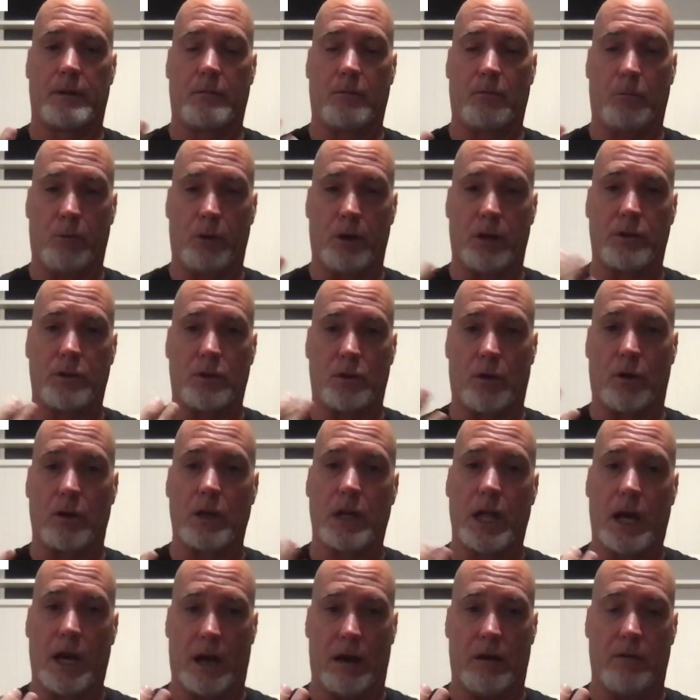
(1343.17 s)
with your
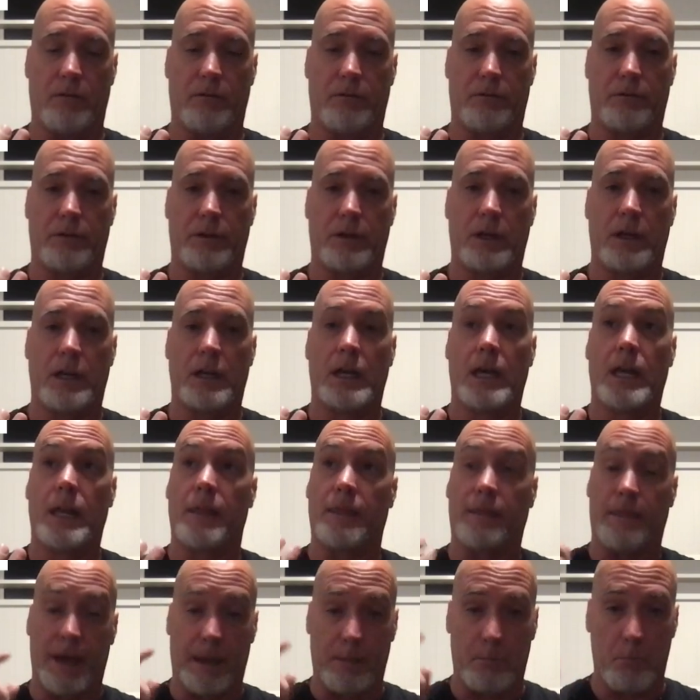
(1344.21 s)
love,
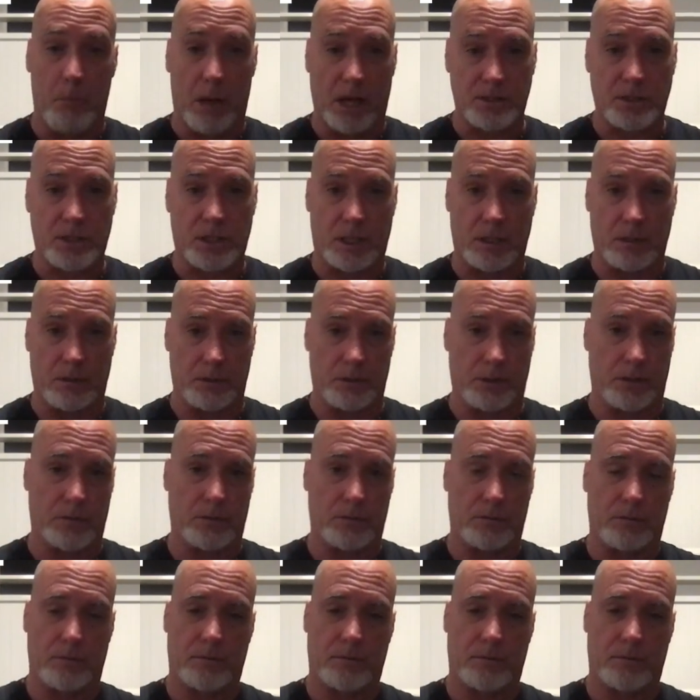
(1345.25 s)
they must kill you.